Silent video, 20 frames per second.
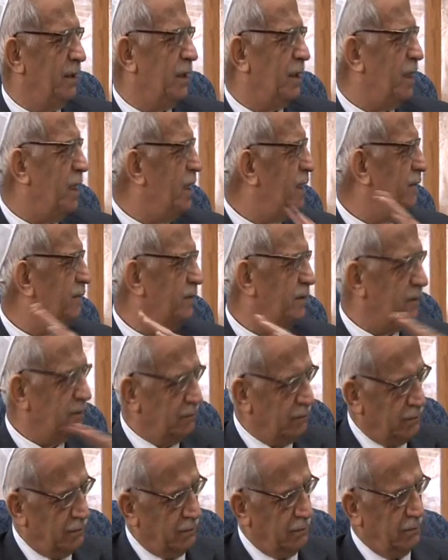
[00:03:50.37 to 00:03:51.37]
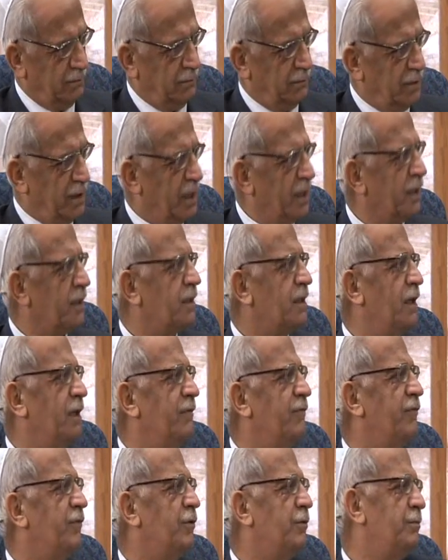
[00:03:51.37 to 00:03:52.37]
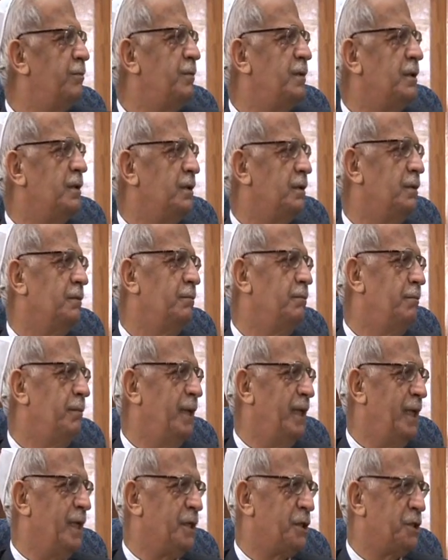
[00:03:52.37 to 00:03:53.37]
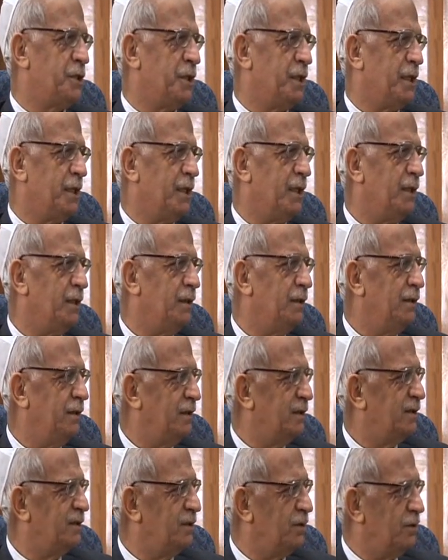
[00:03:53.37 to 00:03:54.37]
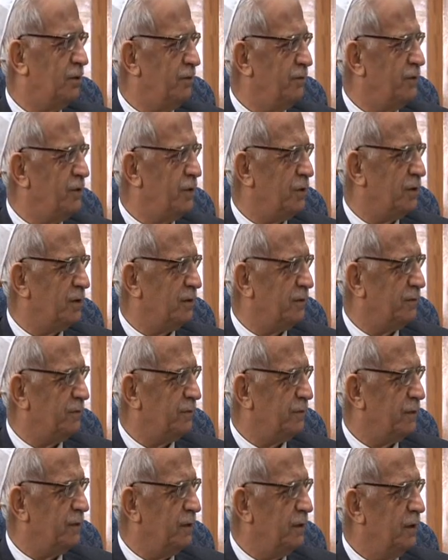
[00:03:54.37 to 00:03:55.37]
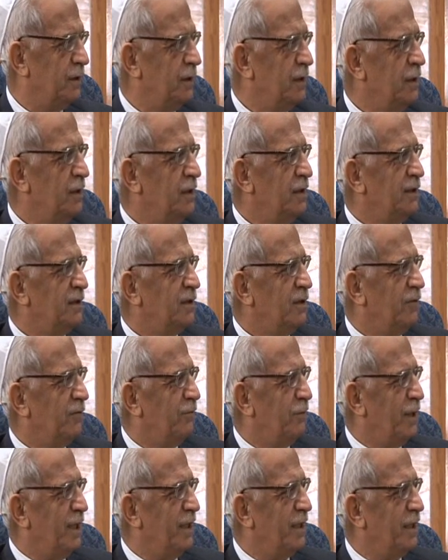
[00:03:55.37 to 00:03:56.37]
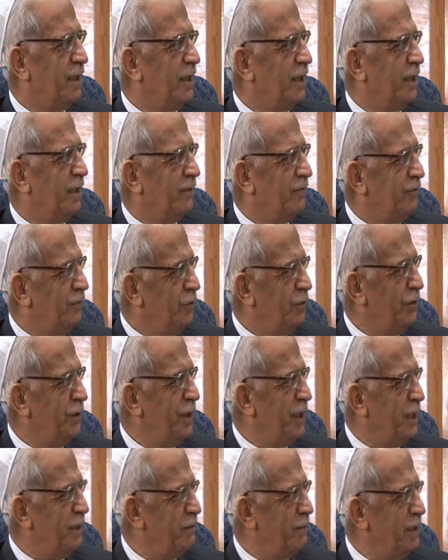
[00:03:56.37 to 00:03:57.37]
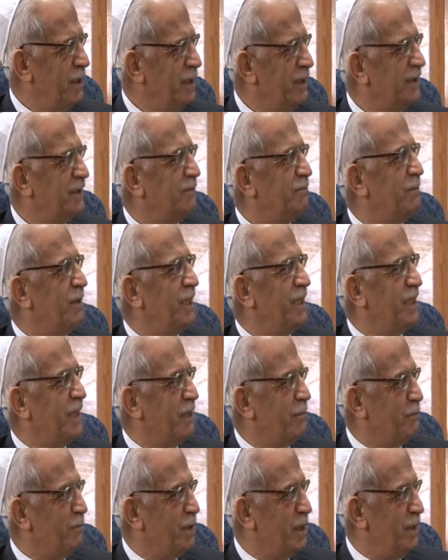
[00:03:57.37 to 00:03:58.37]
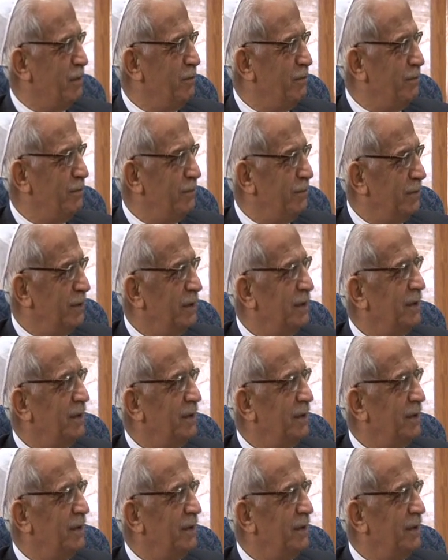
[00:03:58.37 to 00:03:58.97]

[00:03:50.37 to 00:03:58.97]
Derived directly from Menashe, the son of Joseph. So my full name is Benyamin